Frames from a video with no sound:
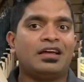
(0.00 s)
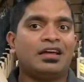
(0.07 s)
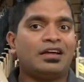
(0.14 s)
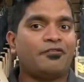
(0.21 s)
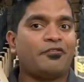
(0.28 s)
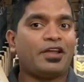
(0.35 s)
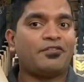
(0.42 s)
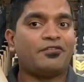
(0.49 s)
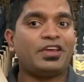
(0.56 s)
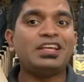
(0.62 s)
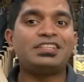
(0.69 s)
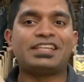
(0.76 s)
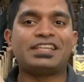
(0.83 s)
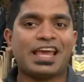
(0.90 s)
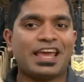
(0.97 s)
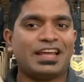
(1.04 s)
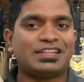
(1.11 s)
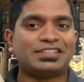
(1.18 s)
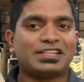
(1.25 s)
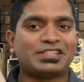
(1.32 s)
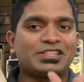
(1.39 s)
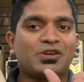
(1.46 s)
When we say it's
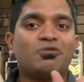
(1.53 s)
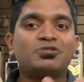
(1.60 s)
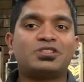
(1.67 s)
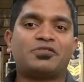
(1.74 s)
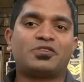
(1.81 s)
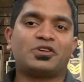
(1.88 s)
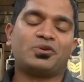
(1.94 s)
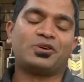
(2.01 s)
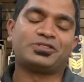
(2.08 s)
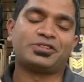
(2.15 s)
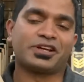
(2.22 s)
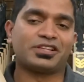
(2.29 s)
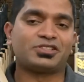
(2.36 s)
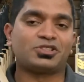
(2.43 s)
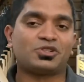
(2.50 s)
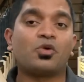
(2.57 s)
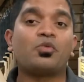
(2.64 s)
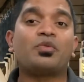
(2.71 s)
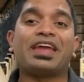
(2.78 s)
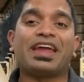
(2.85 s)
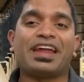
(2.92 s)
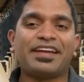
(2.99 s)
exclusive to US Cricket Store,
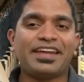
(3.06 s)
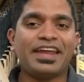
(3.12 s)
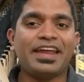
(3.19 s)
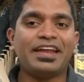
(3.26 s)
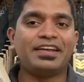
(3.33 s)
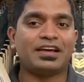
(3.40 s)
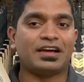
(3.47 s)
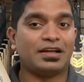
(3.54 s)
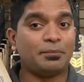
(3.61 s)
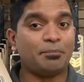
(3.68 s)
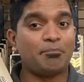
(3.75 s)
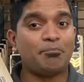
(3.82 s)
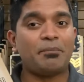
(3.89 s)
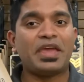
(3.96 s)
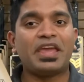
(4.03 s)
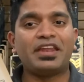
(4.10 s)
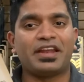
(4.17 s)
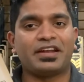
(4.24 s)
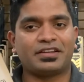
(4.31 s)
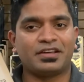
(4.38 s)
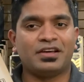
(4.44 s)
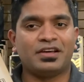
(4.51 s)
we indeed mean
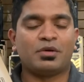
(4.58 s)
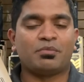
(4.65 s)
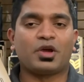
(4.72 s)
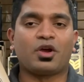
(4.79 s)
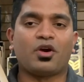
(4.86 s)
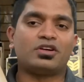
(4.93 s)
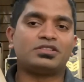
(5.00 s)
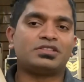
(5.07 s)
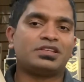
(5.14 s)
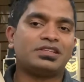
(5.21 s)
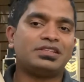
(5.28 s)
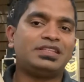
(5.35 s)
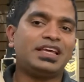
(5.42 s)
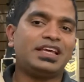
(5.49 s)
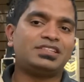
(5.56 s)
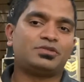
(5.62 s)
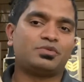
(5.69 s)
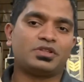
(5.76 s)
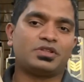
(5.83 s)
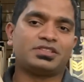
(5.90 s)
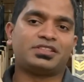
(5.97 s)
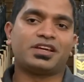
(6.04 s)
it, because these were
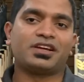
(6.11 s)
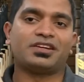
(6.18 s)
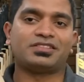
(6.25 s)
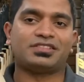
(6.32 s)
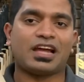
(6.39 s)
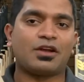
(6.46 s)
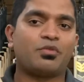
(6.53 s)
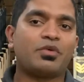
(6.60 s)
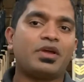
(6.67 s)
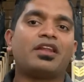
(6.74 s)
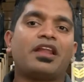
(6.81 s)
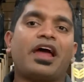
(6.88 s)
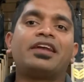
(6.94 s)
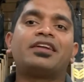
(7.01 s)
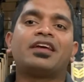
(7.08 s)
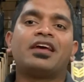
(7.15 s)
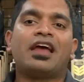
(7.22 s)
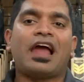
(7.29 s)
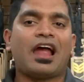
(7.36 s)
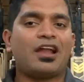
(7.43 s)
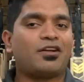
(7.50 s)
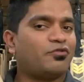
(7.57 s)
the stickers that we liked
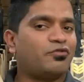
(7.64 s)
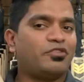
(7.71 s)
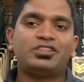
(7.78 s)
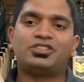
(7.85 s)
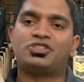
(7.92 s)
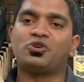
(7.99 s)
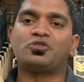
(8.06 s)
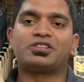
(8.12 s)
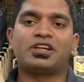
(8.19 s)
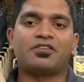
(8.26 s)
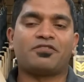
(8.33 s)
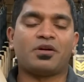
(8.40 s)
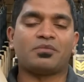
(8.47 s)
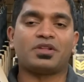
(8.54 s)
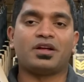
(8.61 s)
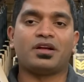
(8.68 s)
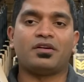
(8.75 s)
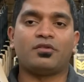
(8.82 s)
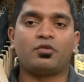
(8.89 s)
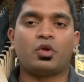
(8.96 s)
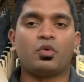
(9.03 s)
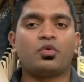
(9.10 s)
and we chose it from the
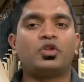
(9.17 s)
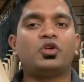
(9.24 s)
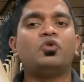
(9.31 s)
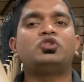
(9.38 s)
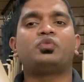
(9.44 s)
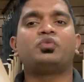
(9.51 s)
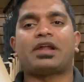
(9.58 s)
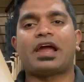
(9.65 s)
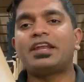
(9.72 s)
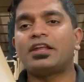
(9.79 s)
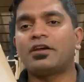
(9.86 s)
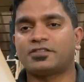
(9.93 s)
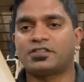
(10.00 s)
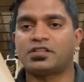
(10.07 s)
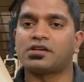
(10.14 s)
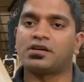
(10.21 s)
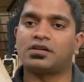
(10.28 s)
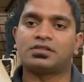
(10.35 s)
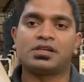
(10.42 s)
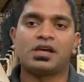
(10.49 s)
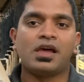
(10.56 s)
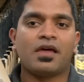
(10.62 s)
huge variety of stickers
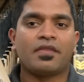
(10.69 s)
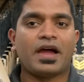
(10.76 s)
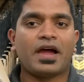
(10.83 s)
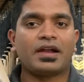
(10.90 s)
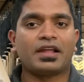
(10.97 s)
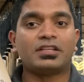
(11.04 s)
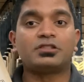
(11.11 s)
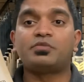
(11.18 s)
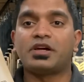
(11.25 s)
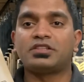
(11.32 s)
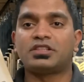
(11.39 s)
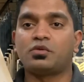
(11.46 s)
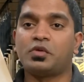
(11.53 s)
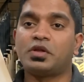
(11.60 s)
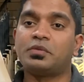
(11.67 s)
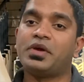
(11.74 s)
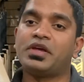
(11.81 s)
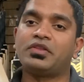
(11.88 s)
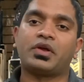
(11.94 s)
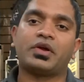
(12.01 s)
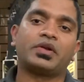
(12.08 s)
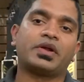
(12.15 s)
that is present with
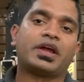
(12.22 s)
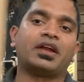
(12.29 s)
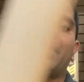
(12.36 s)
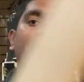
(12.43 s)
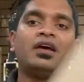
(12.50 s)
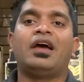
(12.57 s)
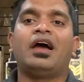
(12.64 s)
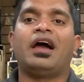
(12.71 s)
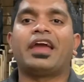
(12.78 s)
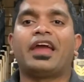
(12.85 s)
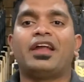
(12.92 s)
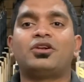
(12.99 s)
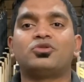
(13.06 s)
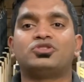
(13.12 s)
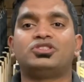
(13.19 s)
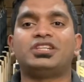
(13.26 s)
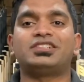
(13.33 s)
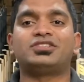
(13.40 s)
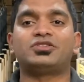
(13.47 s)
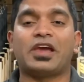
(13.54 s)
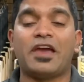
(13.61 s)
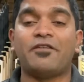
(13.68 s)
B3 Cricket. Again,
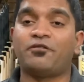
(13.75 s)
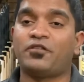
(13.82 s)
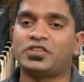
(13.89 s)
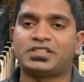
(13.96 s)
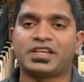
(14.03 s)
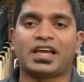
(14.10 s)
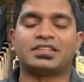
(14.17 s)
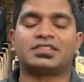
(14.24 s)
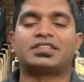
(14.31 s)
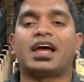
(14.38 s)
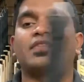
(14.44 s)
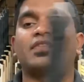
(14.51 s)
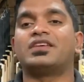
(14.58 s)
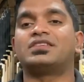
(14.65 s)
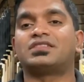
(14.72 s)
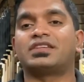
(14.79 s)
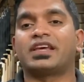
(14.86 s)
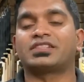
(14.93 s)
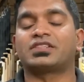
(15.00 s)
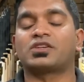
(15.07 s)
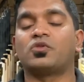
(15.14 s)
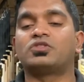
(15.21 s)
to emphasize that this is
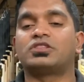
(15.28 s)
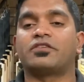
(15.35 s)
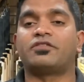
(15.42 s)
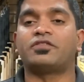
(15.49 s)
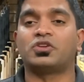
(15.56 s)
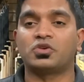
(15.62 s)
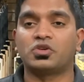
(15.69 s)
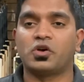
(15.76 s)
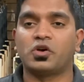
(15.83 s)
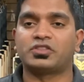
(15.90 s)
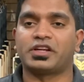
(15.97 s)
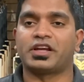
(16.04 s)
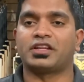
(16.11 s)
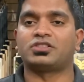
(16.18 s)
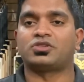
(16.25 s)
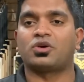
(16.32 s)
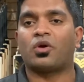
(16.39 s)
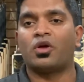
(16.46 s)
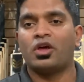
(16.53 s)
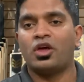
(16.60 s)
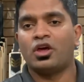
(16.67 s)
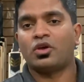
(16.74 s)
exclusive to US Cricket Store,
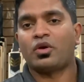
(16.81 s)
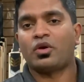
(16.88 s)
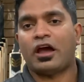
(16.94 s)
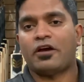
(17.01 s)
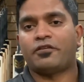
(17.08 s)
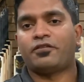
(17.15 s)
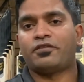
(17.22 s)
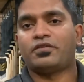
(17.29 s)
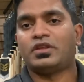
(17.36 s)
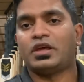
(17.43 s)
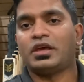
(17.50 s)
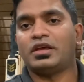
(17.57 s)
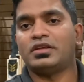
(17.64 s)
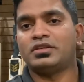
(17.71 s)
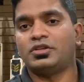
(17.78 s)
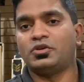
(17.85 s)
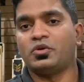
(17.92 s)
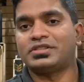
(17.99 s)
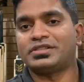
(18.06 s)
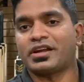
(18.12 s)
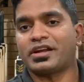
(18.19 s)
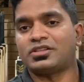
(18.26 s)
you have the US
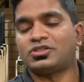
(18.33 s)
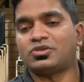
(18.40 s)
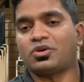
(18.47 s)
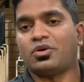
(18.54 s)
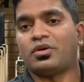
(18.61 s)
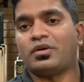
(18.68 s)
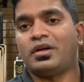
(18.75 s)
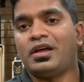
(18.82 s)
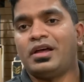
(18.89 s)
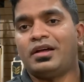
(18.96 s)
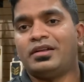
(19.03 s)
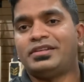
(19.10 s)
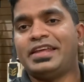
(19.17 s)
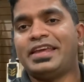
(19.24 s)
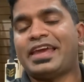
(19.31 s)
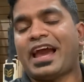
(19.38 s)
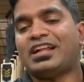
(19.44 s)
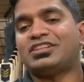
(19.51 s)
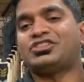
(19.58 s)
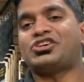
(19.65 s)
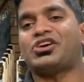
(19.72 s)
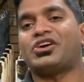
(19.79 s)
Cricket Store decals
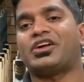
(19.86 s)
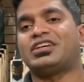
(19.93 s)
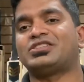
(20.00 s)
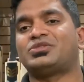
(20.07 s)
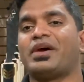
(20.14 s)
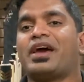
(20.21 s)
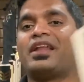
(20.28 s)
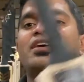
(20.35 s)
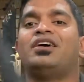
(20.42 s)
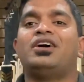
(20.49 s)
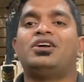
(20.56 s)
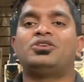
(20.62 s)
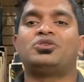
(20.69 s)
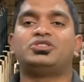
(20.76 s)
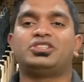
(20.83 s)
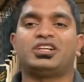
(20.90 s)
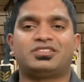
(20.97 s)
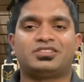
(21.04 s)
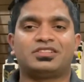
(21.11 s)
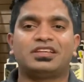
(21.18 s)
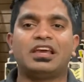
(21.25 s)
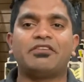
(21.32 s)
here as well, to just
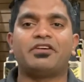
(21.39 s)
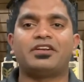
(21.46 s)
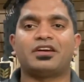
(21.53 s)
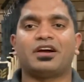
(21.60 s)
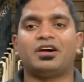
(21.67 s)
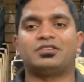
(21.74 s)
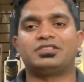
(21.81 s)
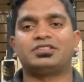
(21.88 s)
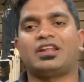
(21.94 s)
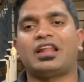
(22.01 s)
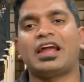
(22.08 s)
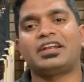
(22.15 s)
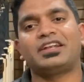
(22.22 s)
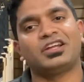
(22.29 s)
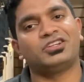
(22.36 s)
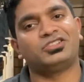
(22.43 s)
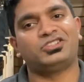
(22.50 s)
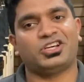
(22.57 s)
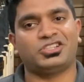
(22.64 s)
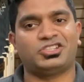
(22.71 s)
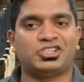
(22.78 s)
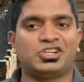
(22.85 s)
give it a slight
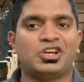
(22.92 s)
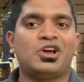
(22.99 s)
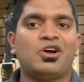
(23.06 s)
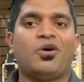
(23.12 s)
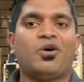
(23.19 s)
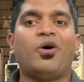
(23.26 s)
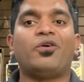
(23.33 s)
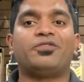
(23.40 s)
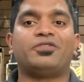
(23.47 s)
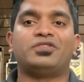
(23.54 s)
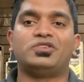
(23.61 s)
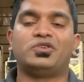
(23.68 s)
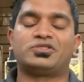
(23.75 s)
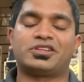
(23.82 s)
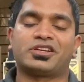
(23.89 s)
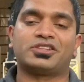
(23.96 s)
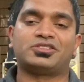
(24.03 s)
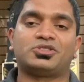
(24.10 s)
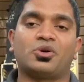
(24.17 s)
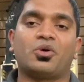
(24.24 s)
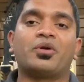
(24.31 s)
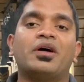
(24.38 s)
touch of US Cricket
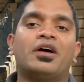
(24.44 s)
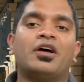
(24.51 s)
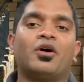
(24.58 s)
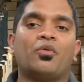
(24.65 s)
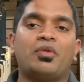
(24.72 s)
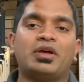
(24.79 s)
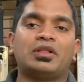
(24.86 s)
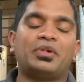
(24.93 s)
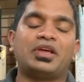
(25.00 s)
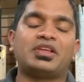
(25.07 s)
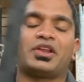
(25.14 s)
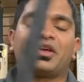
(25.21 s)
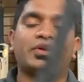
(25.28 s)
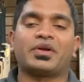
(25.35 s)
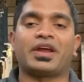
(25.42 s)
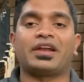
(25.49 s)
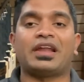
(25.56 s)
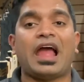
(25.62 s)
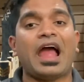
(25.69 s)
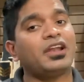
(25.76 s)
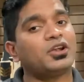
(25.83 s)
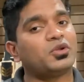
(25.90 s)
Store with B3 Cricket
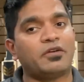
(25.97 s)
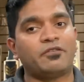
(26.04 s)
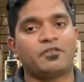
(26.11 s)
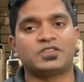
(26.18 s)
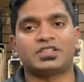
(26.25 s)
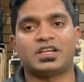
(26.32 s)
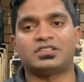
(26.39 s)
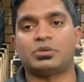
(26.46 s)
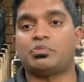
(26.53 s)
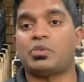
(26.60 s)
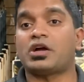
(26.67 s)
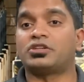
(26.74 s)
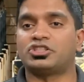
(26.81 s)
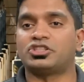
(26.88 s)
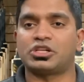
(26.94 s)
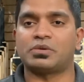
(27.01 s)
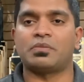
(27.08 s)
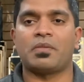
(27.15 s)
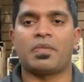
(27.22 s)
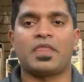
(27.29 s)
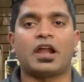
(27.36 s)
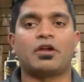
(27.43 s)
and to emphasize the partnership
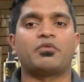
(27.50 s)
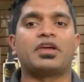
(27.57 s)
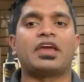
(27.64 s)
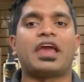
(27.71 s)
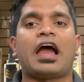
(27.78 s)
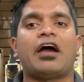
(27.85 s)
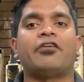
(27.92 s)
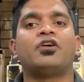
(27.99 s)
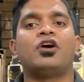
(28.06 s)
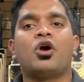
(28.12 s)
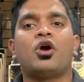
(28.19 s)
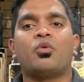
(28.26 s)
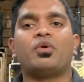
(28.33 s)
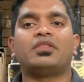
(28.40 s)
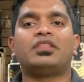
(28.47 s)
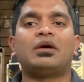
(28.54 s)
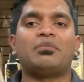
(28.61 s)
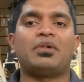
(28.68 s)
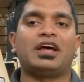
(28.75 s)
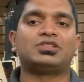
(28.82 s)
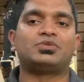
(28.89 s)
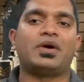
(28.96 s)
that we have with them
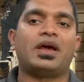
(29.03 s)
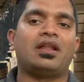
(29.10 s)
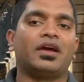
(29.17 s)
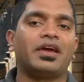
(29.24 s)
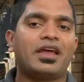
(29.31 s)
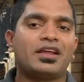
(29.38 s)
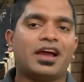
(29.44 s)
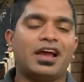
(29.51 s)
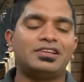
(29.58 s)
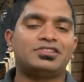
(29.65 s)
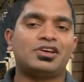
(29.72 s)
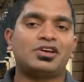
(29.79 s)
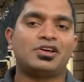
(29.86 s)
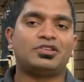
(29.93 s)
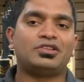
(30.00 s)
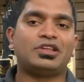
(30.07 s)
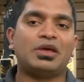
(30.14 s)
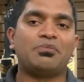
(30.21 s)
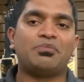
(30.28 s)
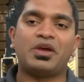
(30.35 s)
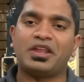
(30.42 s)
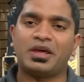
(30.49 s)
as well. Again, guys, the
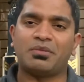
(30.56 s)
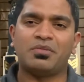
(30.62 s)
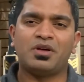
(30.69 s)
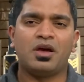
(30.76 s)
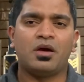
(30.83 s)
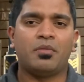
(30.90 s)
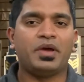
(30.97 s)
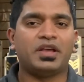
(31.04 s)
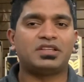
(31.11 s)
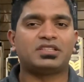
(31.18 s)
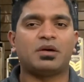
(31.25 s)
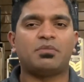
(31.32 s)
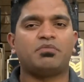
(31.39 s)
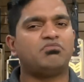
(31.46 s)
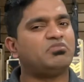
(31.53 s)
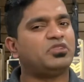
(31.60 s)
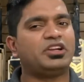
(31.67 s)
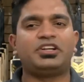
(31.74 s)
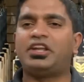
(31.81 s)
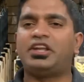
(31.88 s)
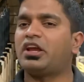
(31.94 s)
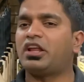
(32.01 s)
Imperium picks up
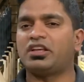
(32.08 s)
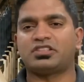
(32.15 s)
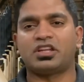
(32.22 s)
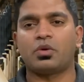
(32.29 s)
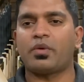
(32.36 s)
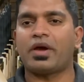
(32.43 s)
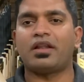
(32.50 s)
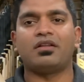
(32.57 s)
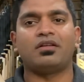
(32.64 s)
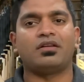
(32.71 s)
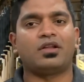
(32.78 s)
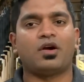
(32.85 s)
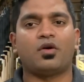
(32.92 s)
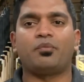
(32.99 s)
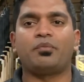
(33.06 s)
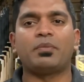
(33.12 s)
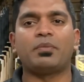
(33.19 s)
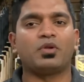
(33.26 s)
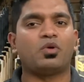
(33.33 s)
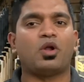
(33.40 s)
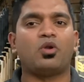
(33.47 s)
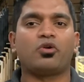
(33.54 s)
ridiculously well. Now, people
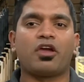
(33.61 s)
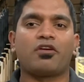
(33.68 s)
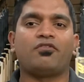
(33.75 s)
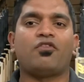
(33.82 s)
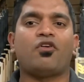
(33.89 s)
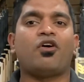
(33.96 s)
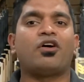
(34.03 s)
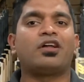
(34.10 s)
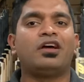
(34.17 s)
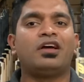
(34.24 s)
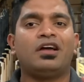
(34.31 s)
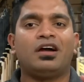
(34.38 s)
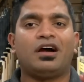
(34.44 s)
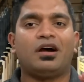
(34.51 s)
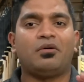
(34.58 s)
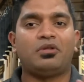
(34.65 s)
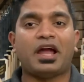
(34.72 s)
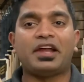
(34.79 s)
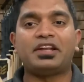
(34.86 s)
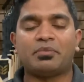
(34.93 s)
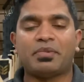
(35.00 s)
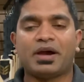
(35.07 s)
who are looking for
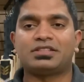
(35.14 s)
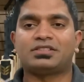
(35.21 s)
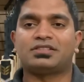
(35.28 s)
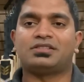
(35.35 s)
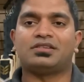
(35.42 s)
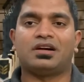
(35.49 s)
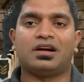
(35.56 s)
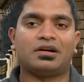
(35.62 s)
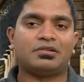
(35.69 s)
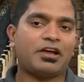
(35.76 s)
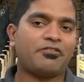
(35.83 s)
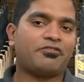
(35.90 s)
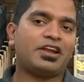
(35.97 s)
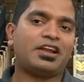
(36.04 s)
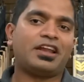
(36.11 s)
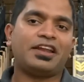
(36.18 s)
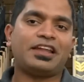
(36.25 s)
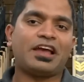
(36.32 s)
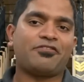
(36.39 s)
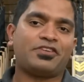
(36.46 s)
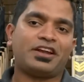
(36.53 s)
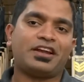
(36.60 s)
lighter bats,
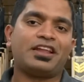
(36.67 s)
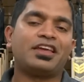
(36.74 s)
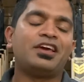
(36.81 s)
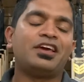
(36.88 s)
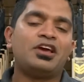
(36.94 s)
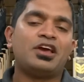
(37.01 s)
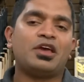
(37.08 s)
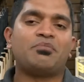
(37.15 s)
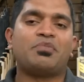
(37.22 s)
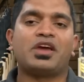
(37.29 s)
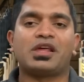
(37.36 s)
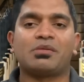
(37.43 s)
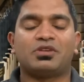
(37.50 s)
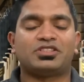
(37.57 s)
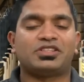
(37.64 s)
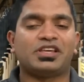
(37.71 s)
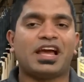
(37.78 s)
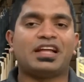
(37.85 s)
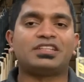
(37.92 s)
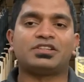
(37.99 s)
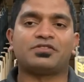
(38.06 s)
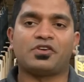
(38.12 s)
definitely Imperium is the
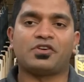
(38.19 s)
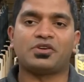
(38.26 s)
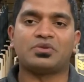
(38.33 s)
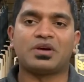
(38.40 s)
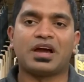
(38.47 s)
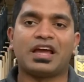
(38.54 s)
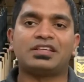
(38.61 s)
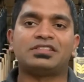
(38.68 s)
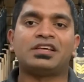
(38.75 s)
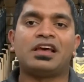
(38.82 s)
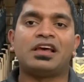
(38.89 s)
answer for you guys.